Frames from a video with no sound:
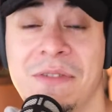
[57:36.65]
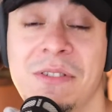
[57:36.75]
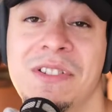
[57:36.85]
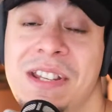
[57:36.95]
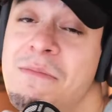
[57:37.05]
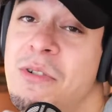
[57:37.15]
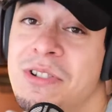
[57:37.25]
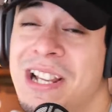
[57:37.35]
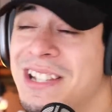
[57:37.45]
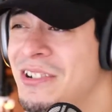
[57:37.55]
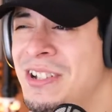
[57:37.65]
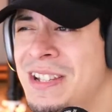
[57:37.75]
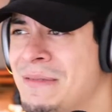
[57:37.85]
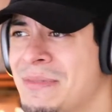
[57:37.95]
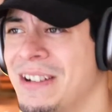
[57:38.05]
If you see, most
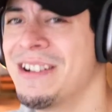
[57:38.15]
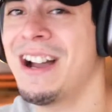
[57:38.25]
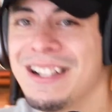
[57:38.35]
exorcisms are